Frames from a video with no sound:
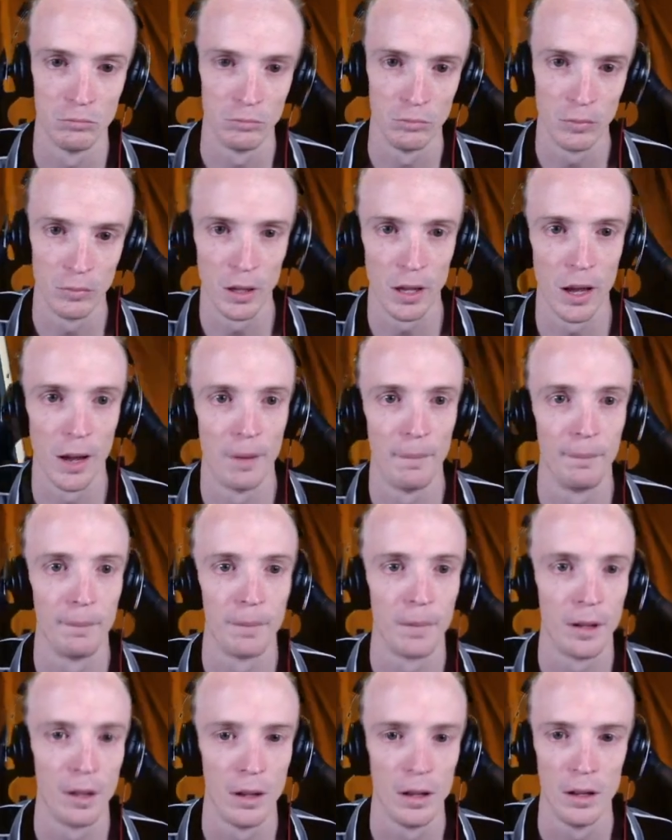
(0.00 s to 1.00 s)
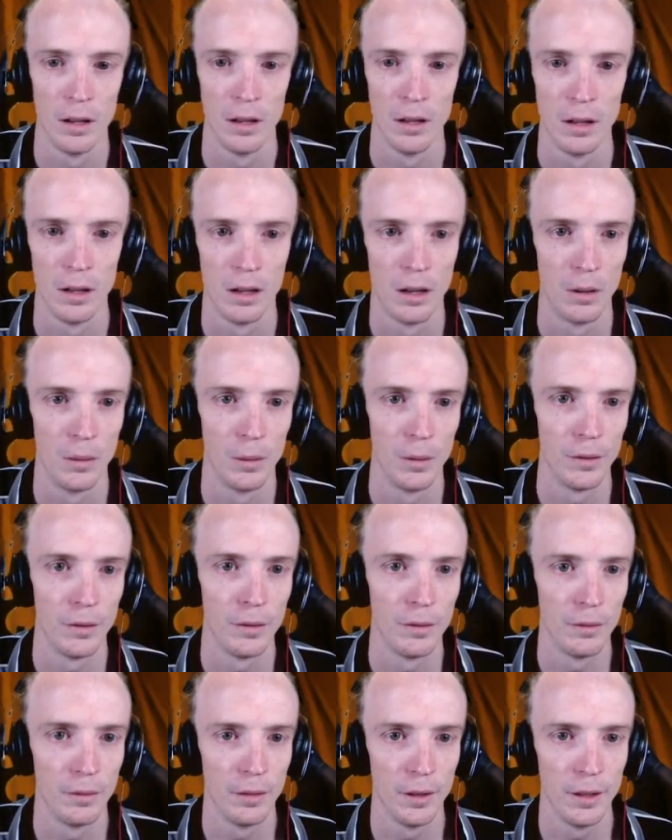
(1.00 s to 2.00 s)
Okay. I
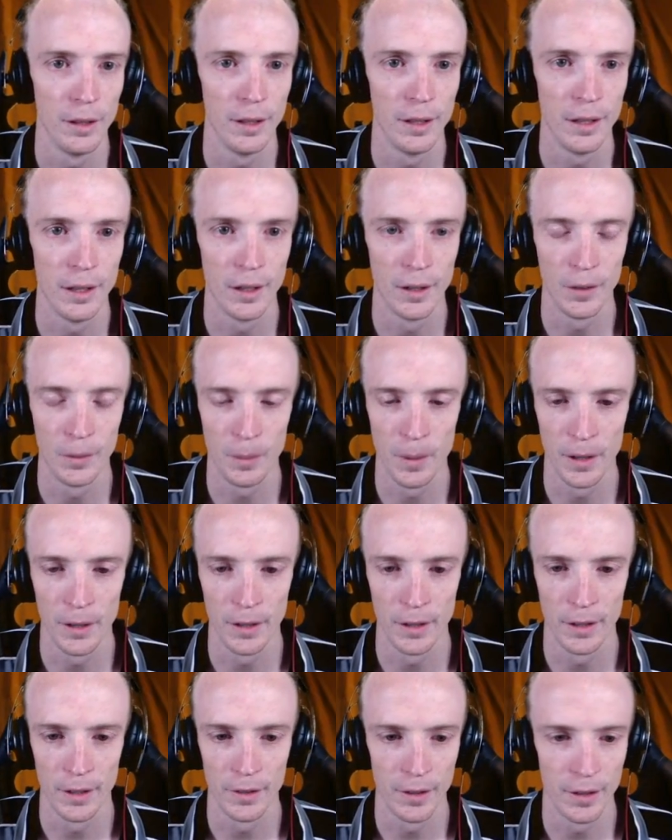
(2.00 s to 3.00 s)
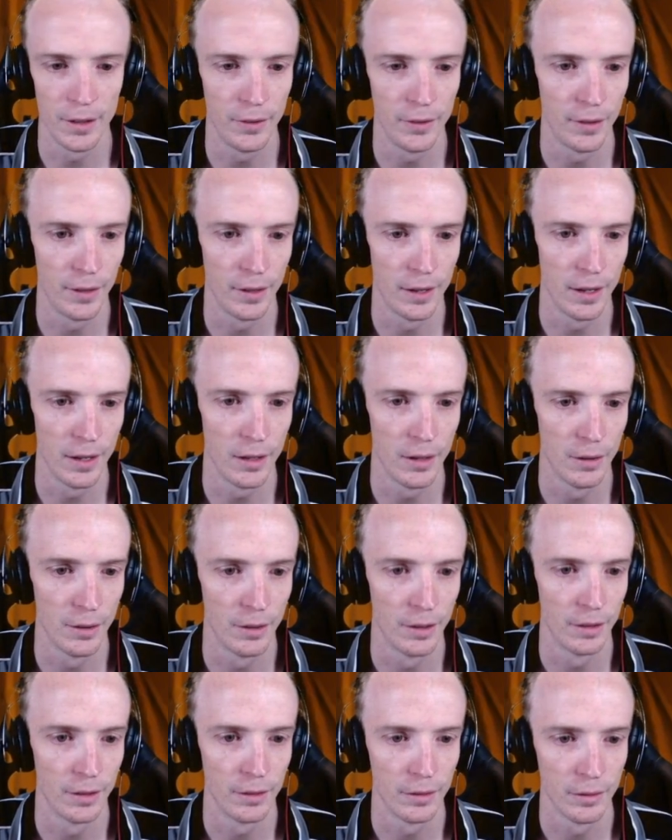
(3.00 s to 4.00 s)
wasn't really expecting a DCE on
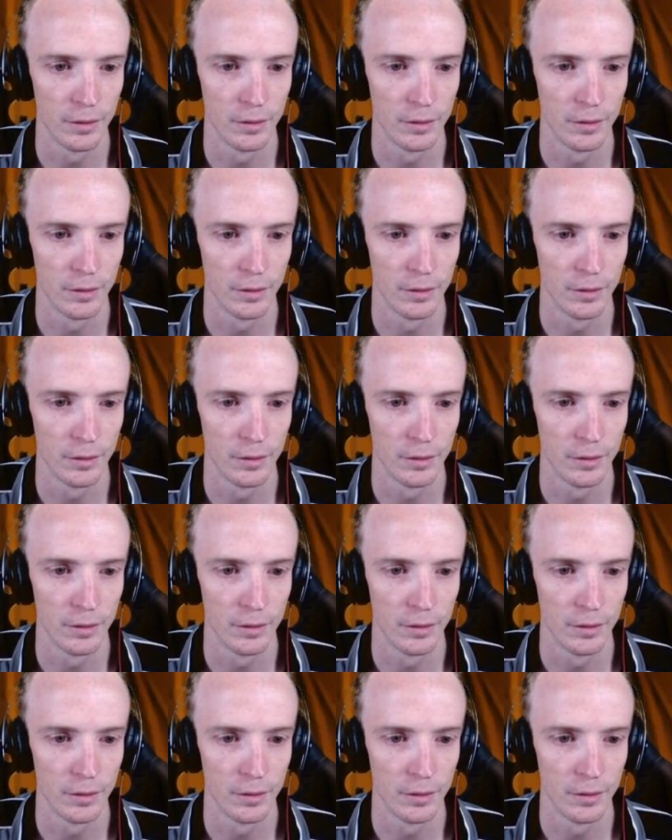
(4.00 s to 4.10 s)
it.